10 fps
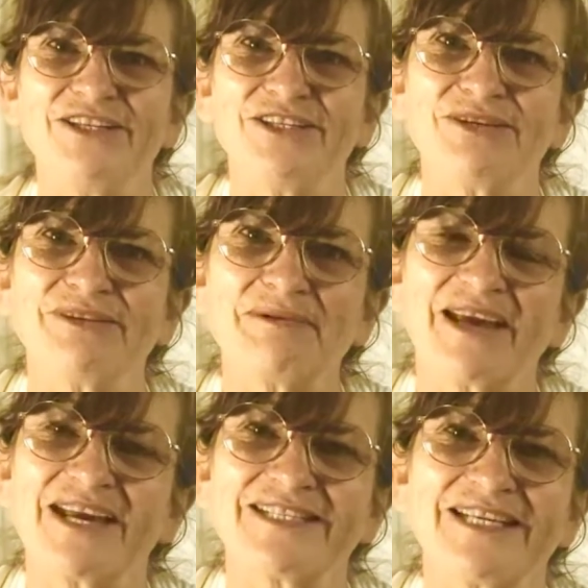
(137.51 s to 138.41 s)
During the
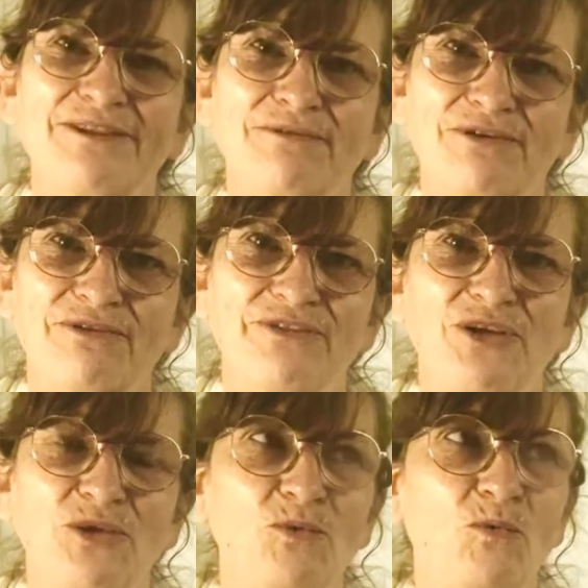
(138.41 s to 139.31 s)
PhD, there were a
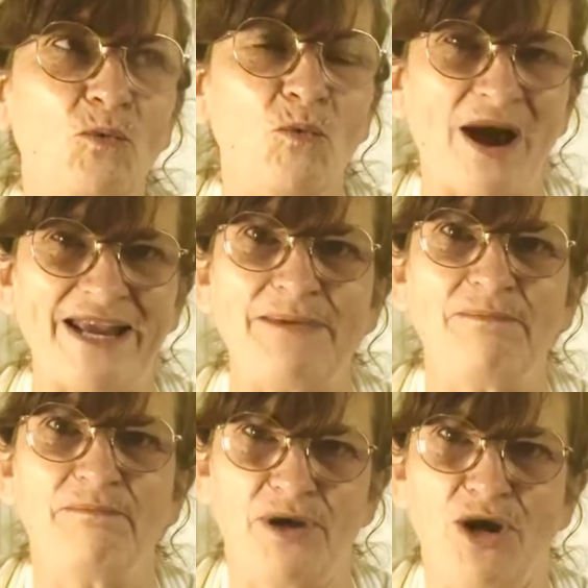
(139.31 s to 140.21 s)
few
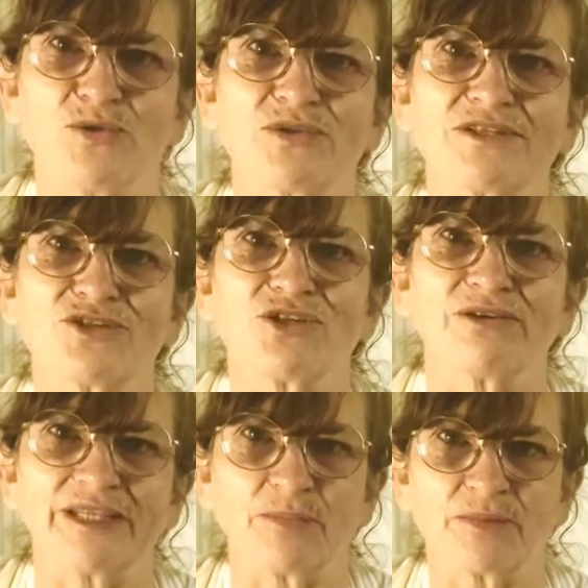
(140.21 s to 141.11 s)
wayposts
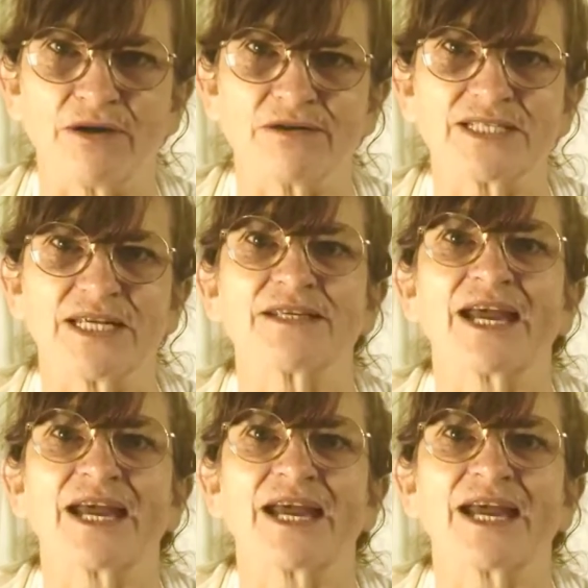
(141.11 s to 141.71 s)
during the process.